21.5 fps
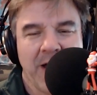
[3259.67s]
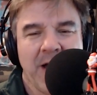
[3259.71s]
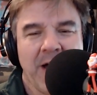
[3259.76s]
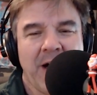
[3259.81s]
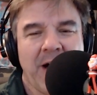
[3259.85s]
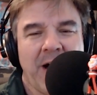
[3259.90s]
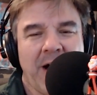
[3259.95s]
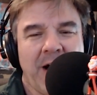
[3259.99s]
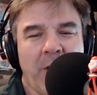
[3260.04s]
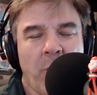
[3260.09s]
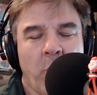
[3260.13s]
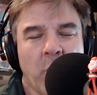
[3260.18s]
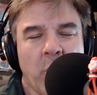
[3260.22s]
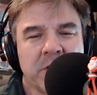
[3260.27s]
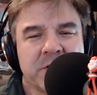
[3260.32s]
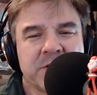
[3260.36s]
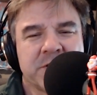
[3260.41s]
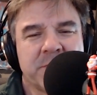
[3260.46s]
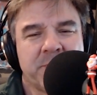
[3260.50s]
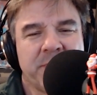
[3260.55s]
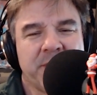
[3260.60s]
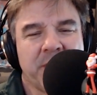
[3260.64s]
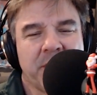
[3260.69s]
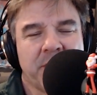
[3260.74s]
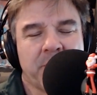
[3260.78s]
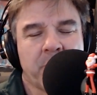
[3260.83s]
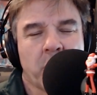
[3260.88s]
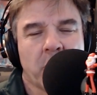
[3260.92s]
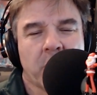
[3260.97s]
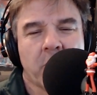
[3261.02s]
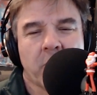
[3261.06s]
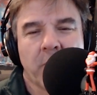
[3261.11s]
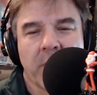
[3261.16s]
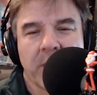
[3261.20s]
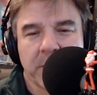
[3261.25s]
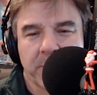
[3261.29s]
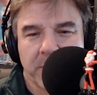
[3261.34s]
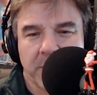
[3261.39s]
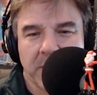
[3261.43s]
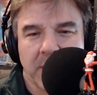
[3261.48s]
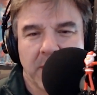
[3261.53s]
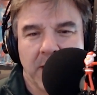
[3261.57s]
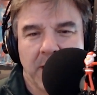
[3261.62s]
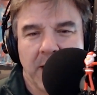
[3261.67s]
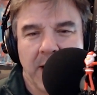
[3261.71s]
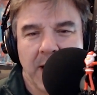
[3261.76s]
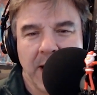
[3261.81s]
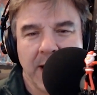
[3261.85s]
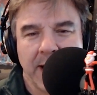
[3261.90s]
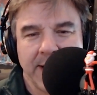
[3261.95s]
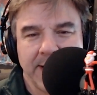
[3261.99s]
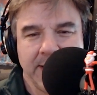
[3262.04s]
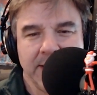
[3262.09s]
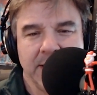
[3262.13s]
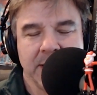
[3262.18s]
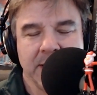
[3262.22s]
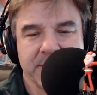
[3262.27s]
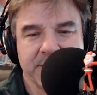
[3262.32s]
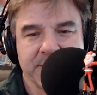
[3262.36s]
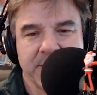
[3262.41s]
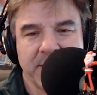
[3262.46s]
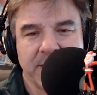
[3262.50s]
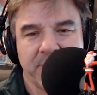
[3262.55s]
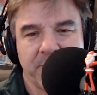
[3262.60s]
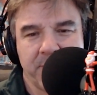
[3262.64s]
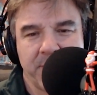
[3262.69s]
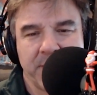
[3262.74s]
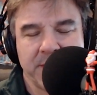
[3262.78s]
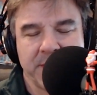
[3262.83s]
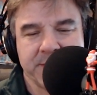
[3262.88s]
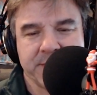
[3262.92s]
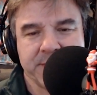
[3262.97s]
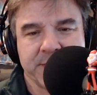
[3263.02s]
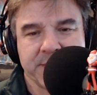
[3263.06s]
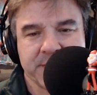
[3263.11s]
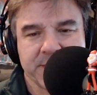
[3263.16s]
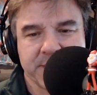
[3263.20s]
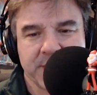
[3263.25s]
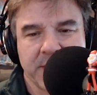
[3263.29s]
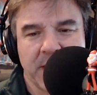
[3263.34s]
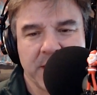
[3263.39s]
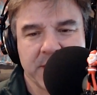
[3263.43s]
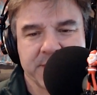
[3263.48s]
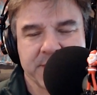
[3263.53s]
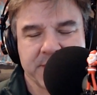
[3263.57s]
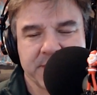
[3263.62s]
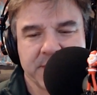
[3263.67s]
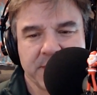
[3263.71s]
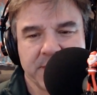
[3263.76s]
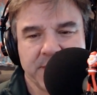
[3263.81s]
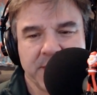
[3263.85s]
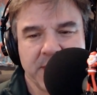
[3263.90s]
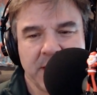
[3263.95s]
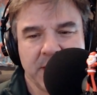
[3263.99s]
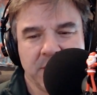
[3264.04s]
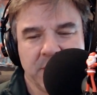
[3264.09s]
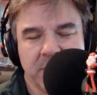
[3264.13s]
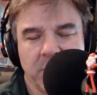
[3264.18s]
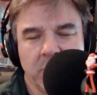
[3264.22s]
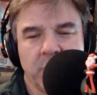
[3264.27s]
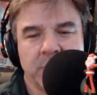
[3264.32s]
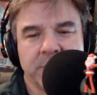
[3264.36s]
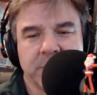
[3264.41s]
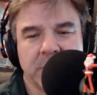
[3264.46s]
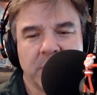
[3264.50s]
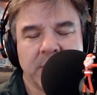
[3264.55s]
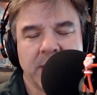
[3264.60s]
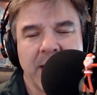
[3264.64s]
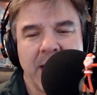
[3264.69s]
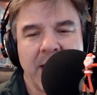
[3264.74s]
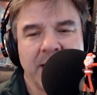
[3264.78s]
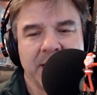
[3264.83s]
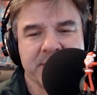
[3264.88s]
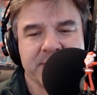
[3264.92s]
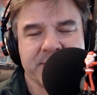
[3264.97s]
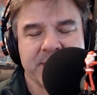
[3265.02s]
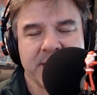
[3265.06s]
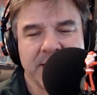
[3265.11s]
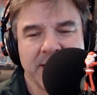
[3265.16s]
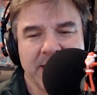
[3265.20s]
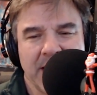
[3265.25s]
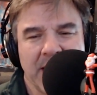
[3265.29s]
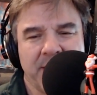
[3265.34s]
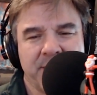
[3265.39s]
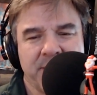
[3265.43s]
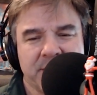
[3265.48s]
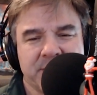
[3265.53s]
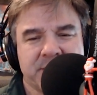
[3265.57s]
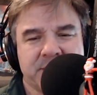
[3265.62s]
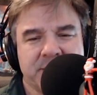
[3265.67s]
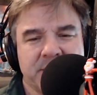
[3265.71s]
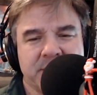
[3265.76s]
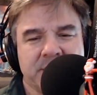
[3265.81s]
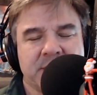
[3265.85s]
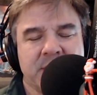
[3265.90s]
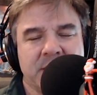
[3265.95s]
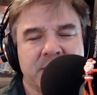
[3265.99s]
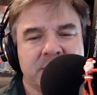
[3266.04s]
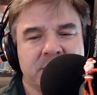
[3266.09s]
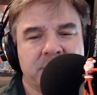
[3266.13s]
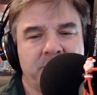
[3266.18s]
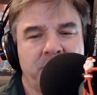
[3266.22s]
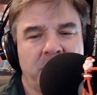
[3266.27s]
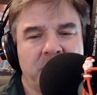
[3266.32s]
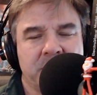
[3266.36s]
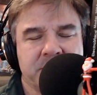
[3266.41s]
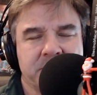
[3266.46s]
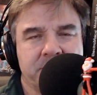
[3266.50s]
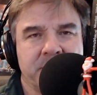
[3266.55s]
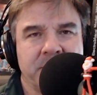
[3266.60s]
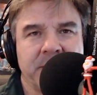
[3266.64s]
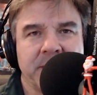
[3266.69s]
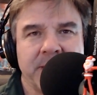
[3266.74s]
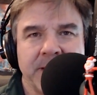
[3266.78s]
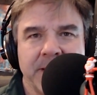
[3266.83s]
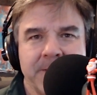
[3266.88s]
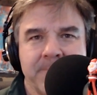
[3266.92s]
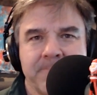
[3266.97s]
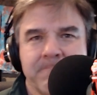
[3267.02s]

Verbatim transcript: What are some of the other more credible ideas that have been discussed that you would look at and say, yeah, this has some plausibility?